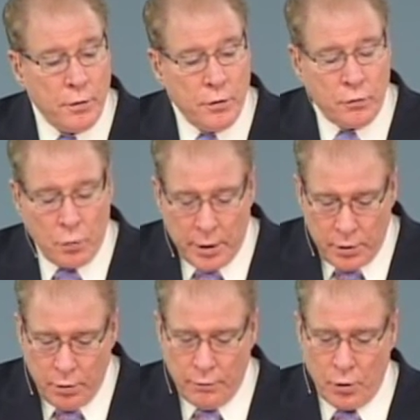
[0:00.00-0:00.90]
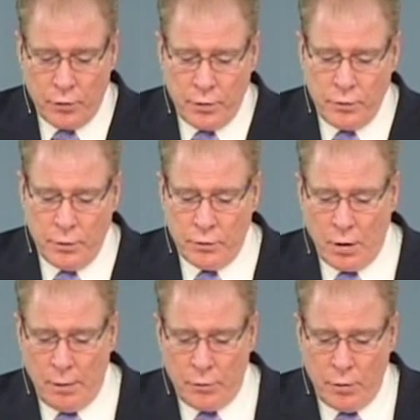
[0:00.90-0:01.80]
There's twenty-two verses in
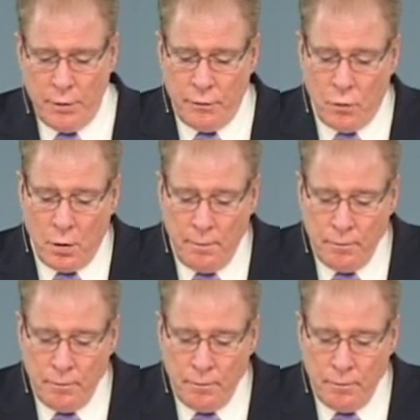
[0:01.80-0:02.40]
Psalm thirty-four,